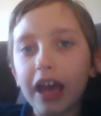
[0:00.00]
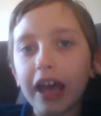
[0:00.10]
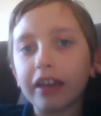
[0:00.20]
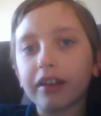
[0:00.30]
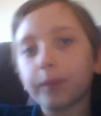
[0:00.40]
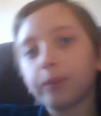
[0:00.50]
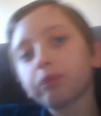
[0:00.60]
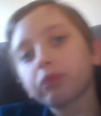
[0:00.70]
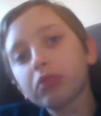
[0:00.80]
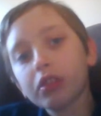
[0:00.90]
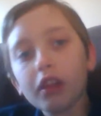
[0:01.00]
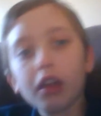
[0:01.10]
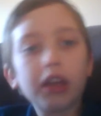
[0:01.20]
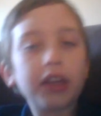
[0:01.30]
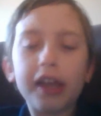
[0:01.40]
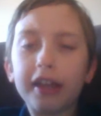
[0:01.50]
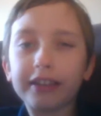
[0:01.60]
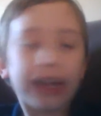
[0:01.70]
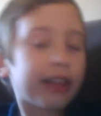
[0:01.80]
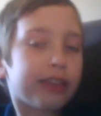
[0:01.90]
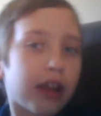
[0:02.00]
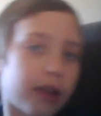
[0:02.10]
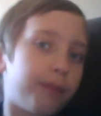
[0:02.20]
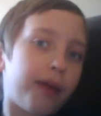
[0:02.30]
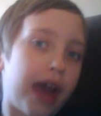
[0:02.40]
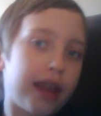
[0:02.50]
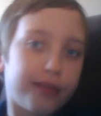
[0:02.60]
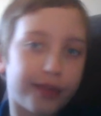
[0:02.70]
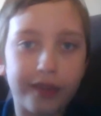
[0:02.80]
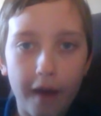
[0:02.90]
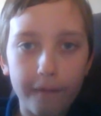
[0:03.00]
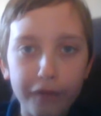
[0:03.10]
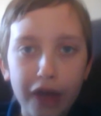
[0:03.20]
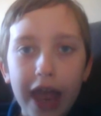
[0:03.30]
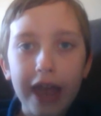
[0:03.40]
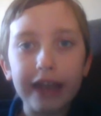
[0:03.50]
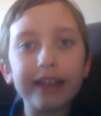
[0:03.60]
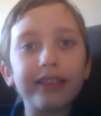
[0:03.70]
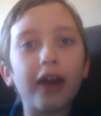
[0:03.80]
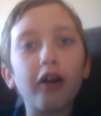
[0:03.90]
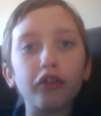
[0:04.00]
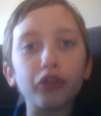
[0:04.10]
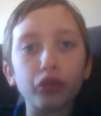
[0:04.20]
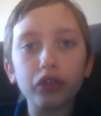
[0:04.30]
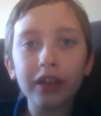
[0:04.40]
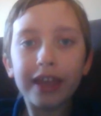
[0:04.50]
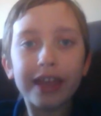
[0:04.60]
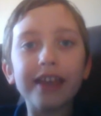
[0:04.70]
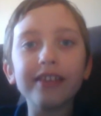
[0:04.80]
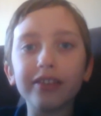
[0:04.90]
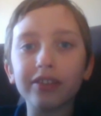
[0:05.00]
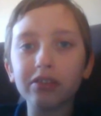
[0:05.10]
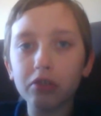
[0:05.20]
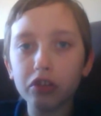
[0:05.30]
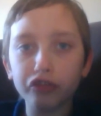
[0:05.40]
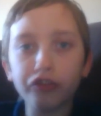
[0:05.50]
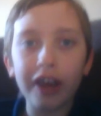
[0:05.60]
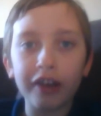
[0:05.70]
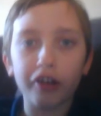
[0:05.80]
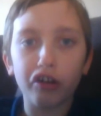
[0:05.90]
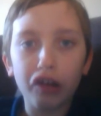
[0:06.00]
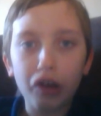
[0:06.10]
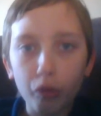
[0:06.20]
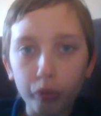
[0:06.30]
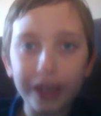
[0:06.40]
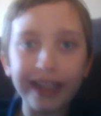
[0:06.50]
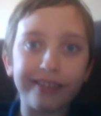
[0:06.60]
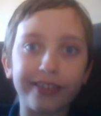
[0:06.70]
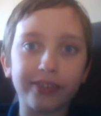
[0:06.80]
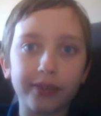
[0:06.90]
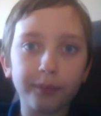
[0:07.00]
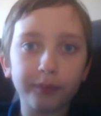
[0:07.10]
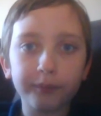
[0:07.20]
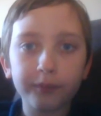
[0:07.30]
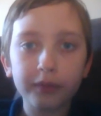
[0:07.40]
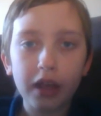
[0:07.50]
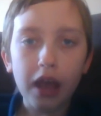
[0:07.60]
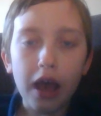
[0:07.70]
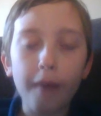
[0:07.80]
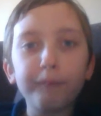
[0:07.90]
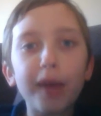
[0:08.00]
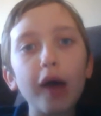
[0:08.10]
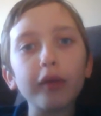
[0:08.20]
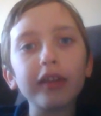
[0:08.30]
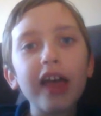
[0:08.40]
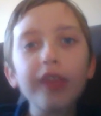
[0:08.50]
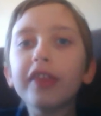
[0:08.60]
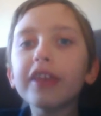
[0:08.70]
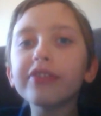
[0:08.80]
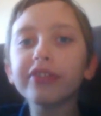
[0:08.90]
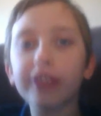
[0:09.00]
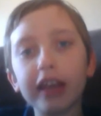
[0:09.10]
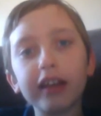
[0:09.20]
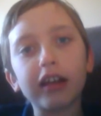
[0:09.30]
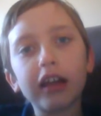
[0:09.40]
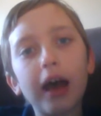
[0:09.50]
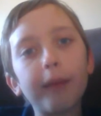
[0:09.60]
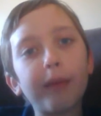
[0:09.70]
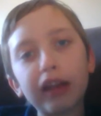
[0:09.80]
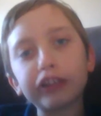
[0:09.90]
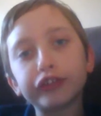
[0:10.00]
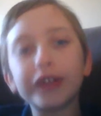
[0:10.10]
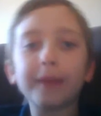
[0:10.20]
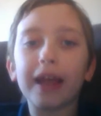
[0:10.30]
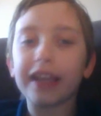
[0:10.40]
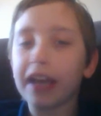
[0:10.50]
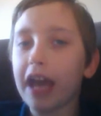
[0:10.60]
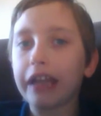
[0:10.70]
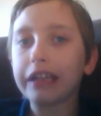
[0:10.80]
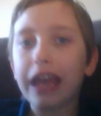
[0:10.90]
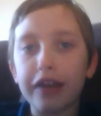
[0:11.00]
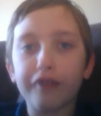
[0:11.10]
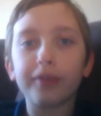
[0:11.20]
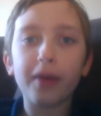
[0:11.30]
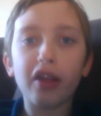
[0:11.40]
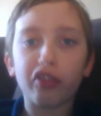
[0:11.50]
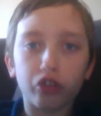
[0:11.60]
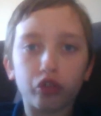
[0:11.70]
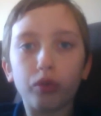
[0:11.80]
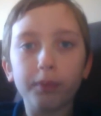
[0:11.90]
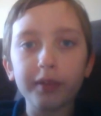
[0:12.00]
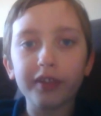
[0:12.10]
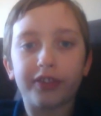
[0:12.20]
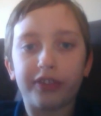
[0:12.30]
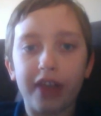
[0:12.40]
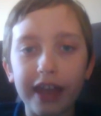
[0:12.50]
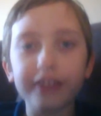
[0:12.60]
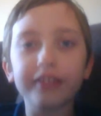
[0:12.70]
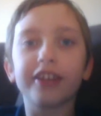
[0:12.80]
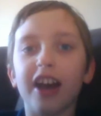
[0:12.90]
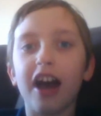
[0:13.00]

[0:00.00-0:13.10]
he gets out of bed and stuff, and he tells his trainer, Whis, about this thing, about a dream that he had, and it was about the Super Saiyan God. A Super Saiyan,